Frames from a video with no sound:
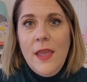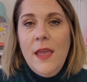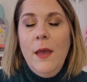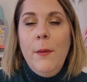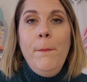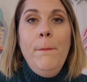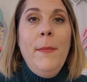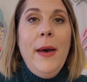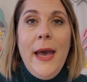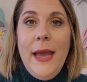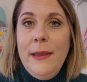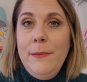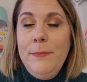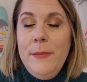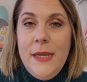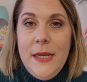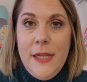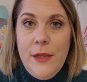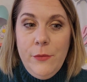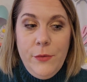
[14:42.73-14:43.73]
my
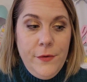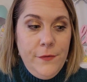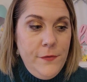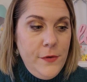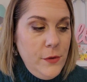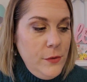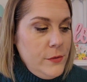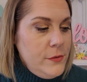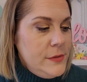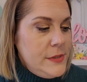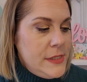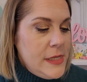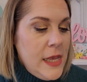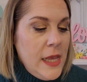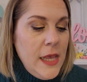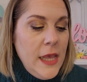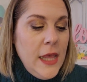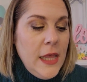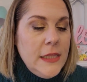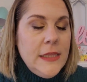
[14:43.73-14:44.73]
mini reviews.
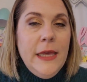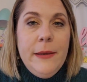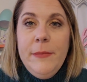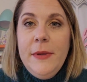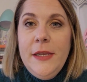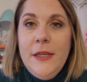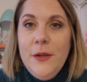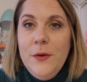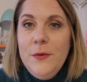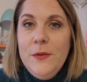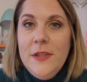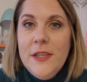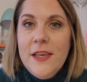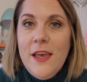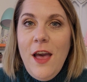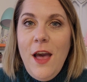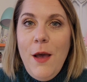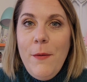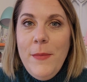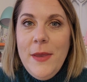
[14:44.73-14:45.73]
Let me know in the
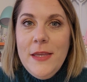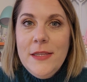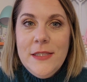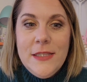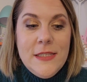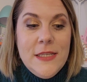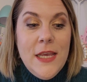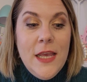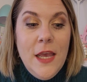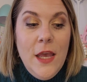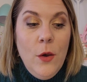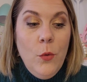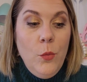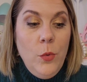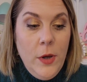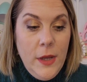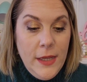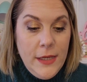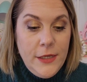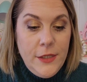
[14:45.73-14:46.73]
comments
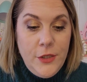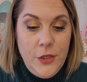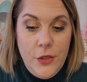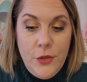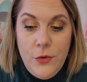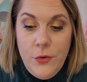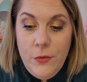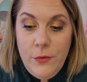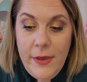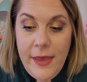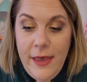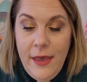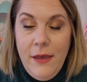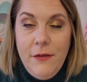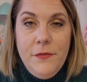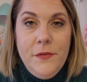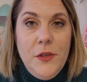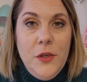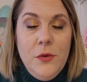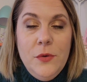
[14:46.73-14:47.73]
what you
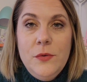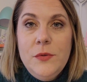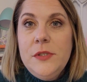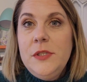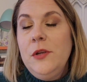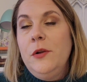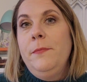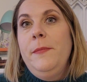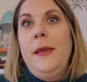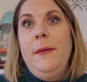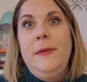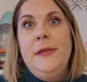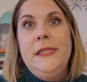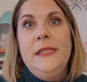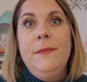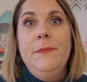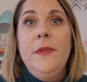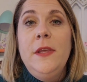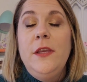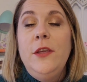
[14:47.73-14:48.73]
have used, or maybe
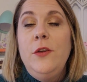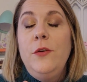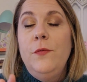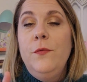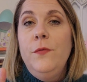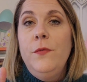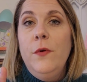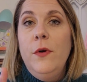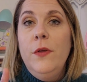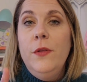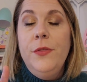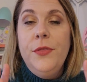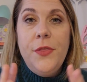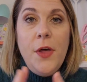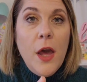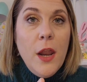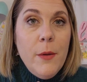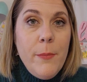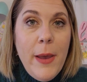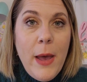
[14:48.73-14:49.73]
something you've
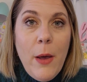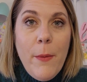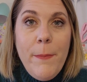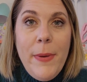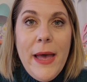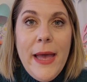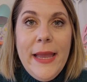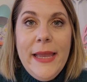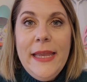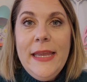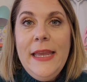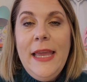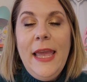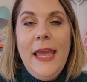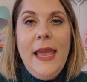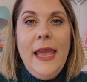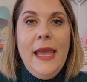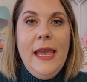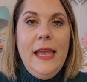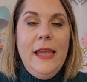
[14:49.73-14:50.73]
thought about buying,
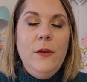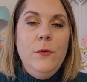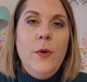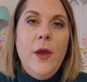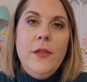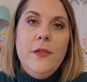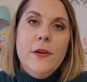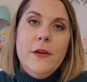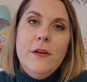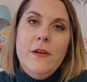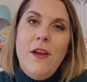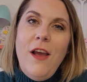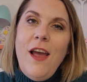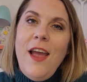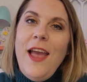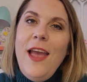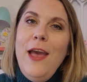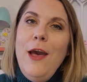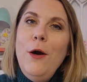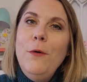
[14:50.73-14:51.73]
and whether or not
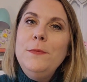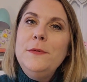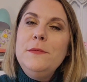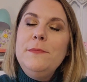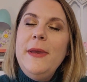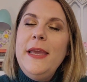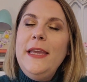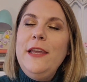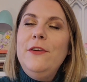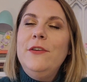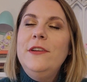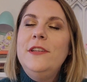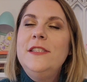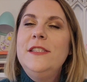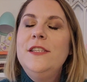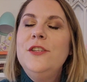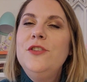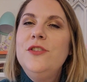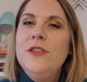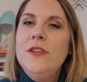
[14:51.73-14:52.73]
I helped make your
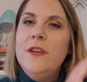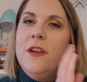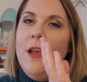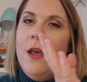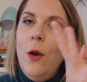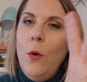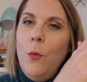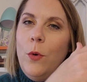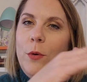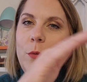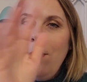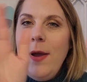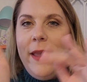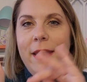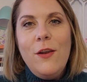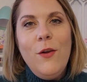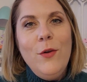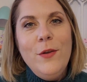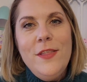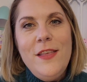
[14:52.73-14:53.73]
decision one
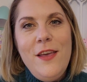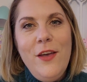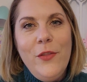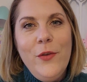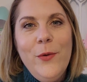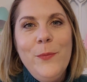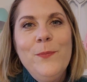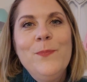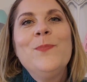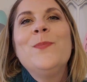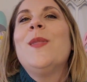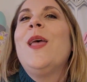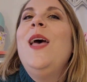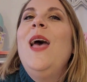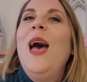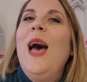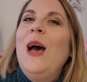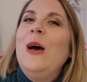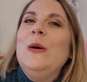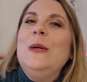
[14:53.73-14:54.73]
way or the other.
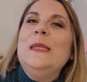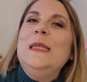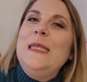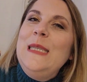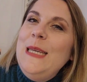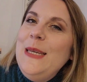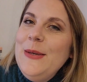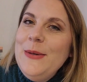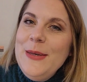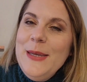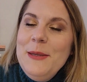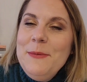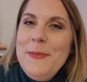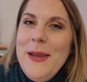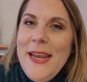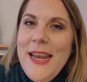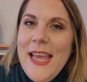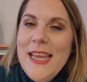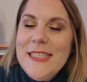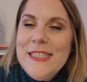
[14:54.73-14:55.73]
I'll see you in my
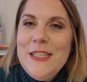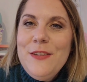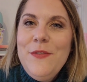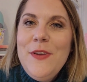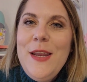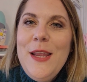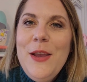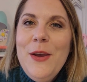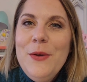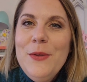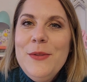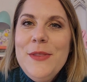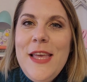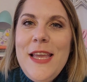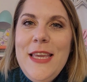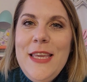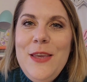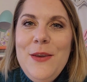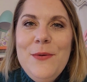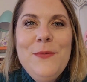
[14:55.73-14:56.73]
next video.
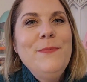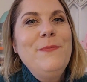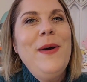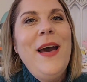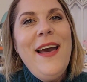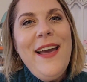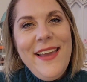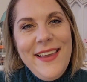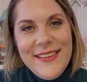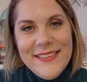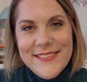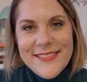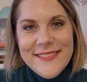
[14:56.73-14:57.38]
Thank you. Bye.